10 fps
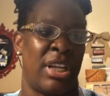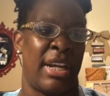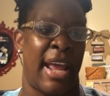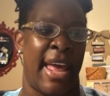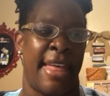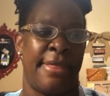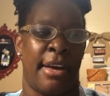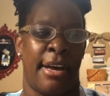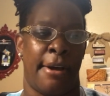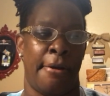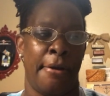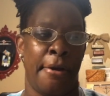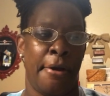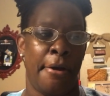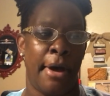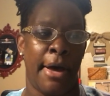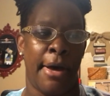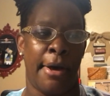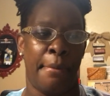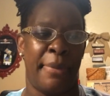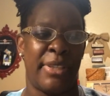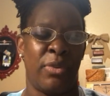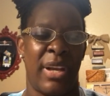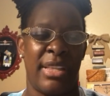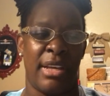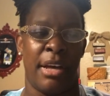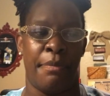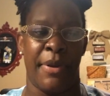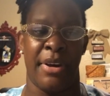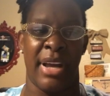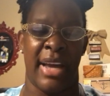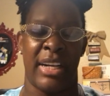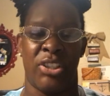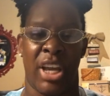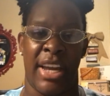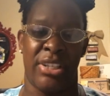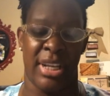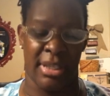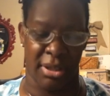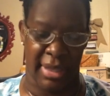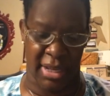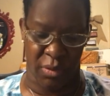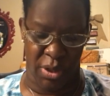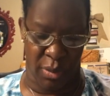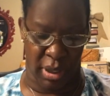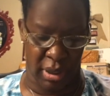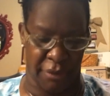the rate uh, between the contraction and the uh, between the